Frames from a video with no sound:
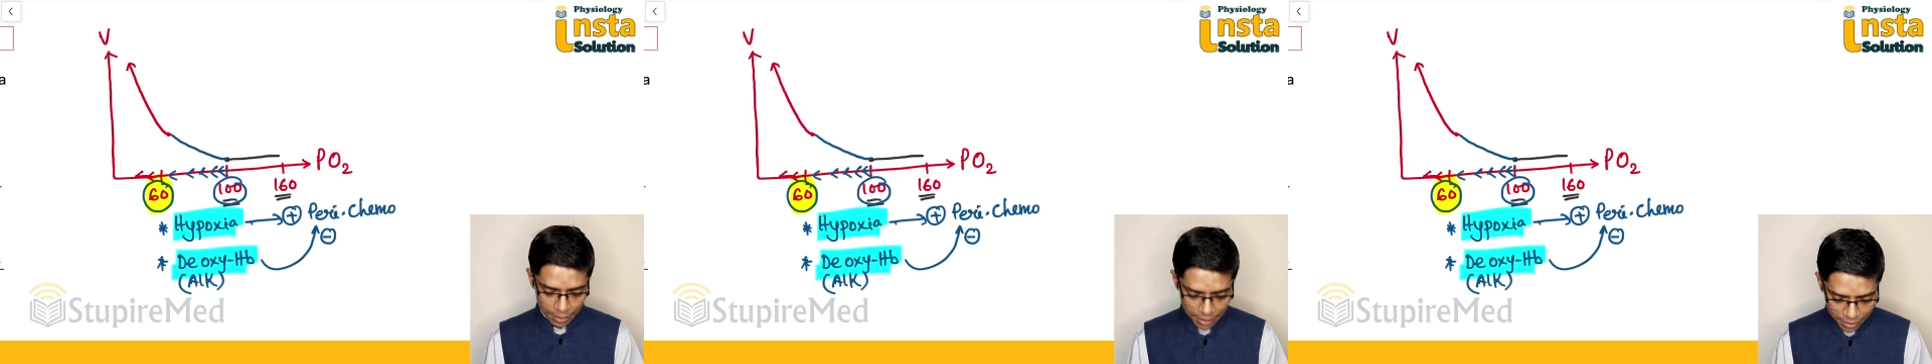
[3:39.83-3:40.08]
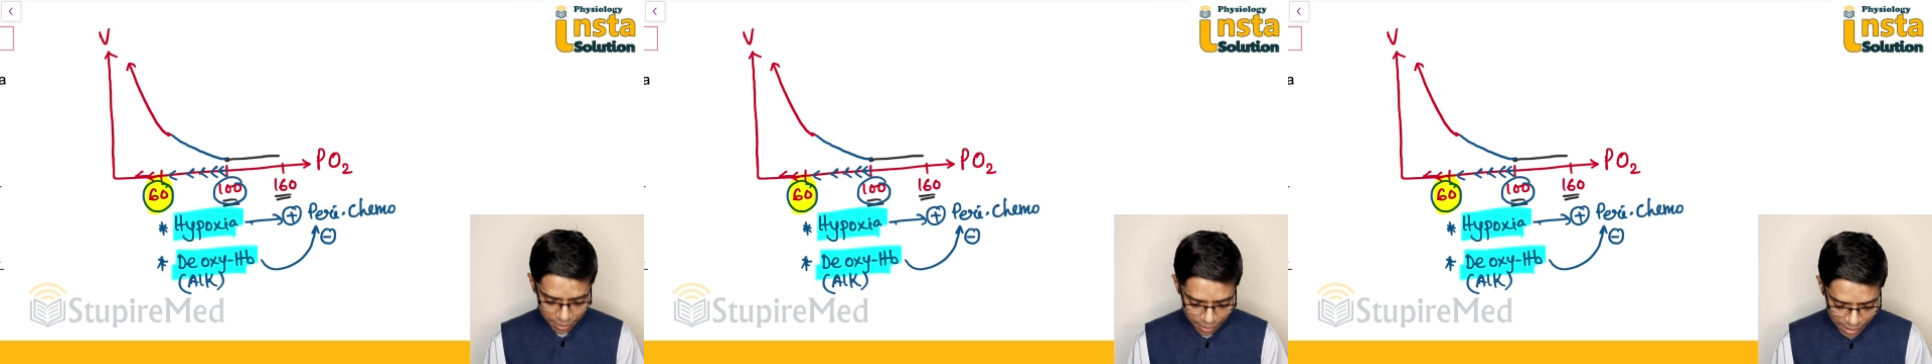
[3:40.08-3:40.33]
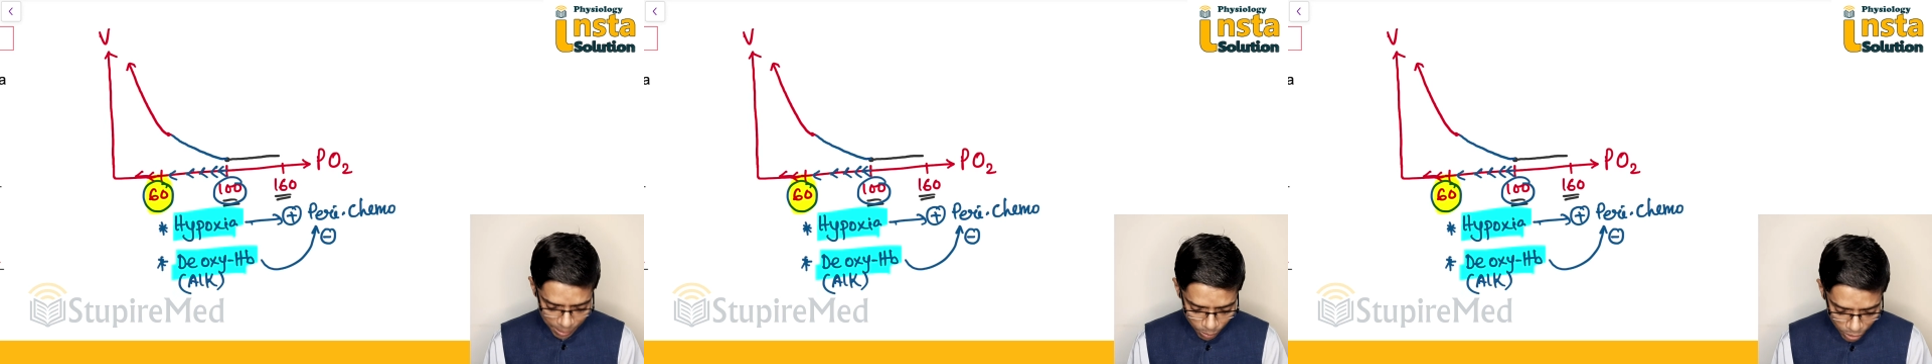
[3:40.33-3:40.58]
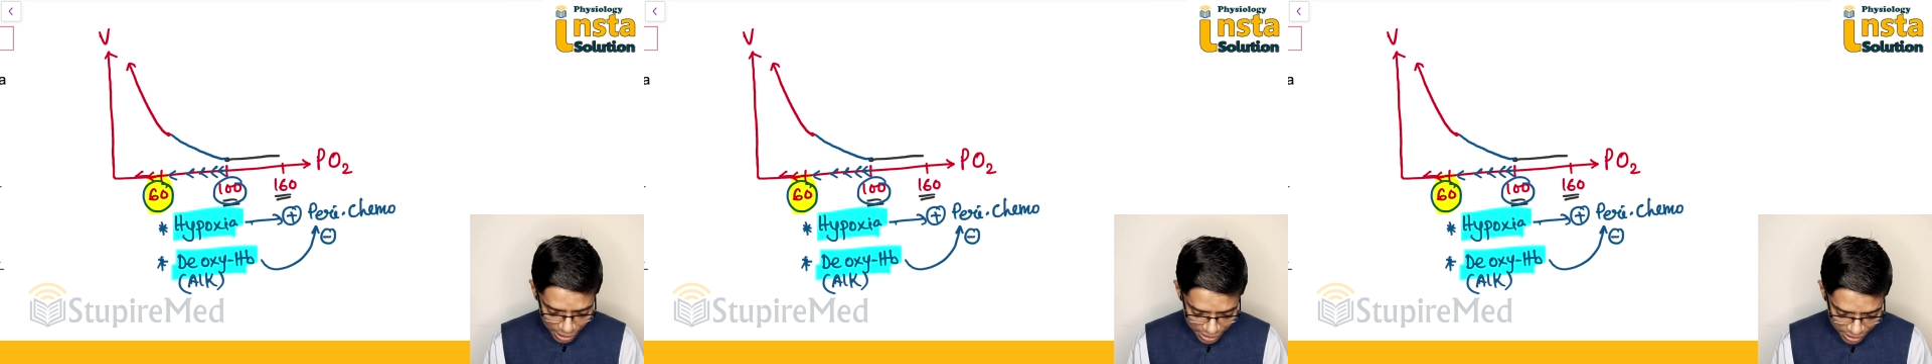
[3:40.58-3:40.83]
the
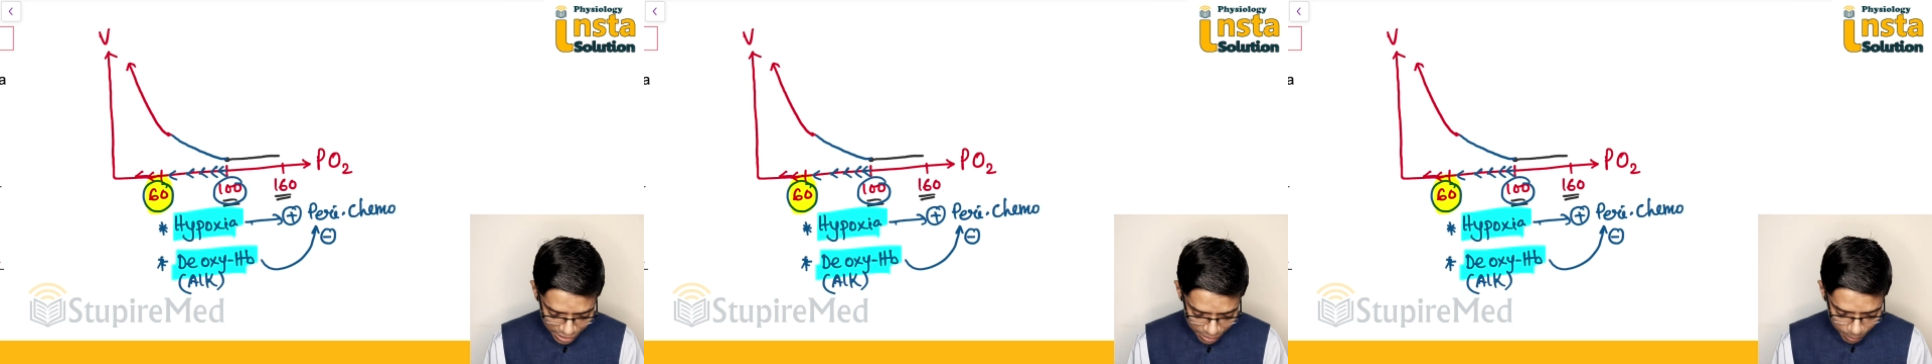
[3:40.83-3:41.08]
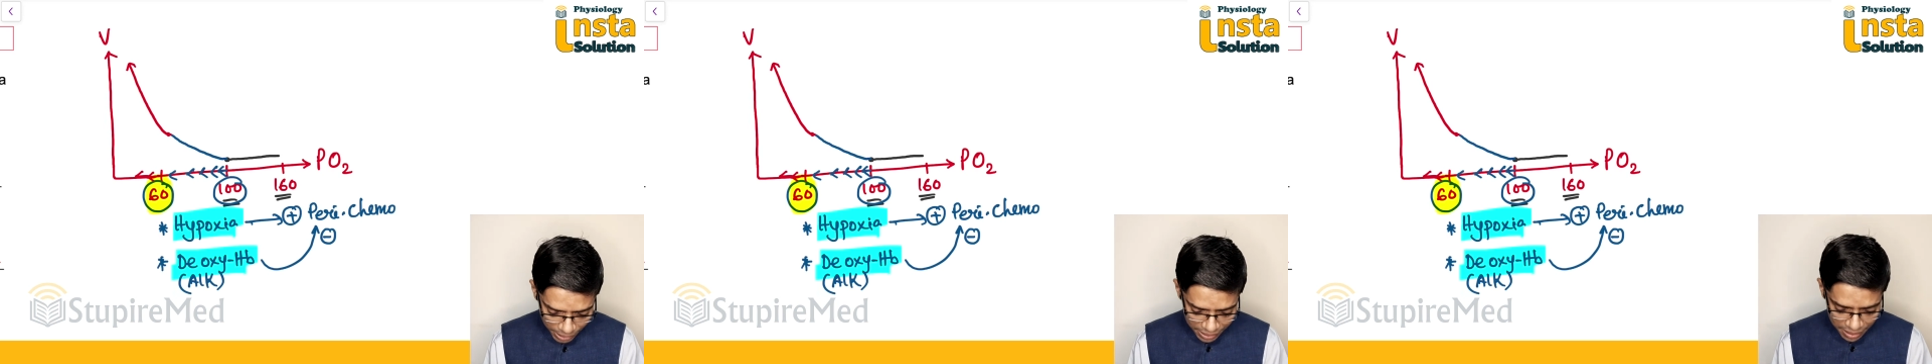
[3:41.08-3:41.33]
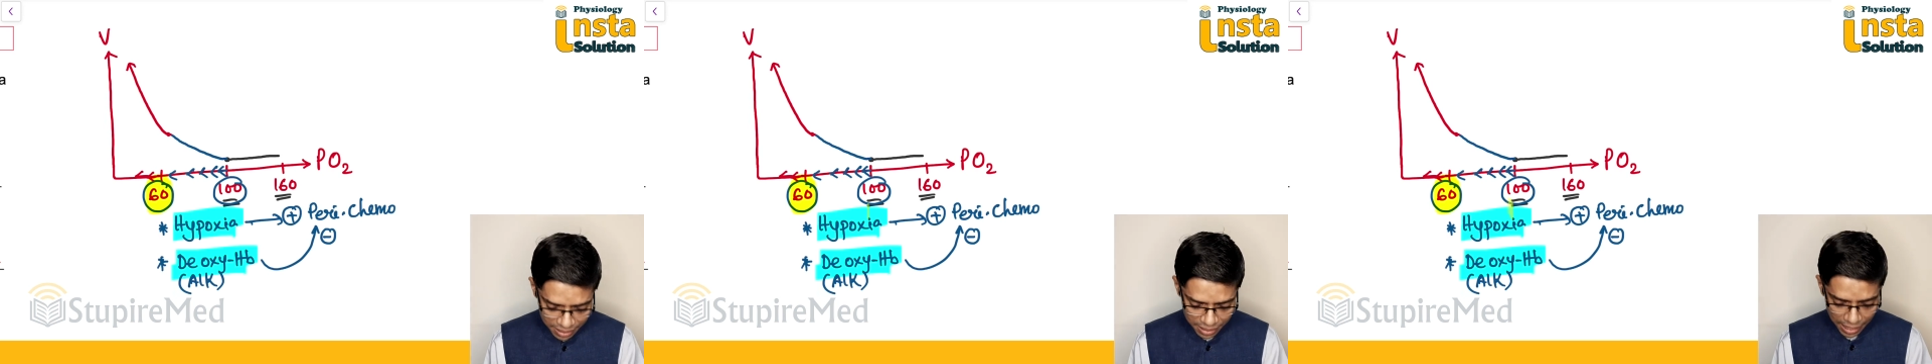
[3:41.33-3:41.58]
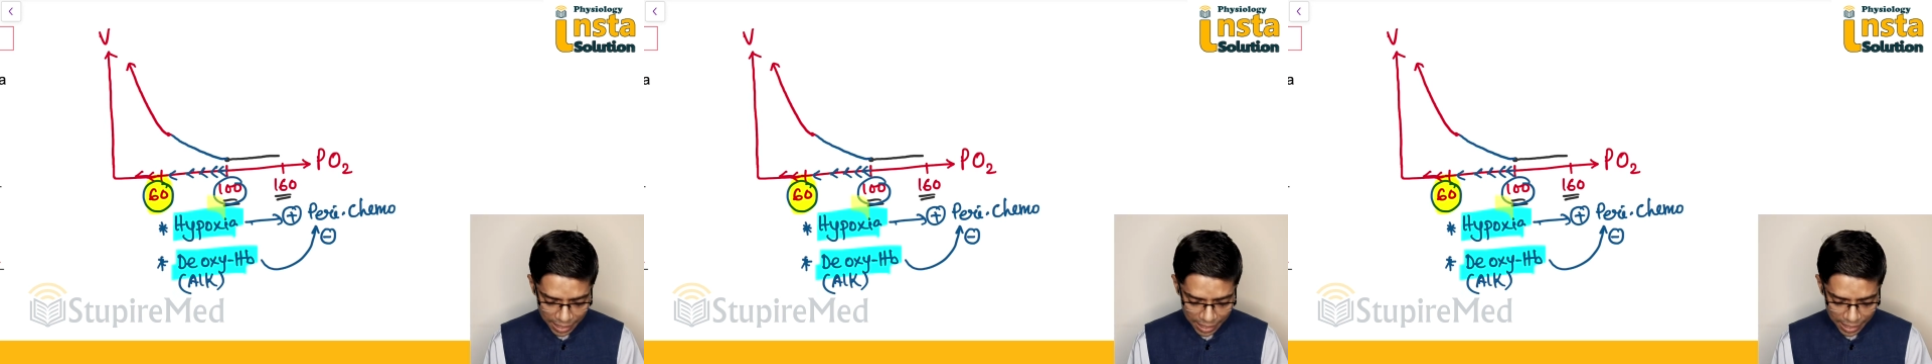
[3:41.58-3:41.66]
stimulation by this